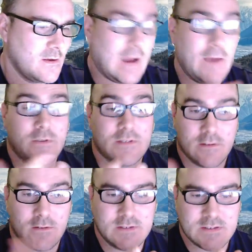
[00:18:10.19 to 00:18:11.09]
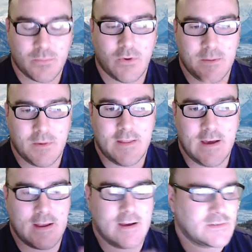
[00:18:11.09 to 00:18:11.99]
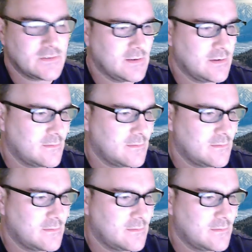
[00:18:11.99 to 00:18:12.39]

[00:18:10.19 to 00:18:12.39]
I was a little disappointed by that, actually.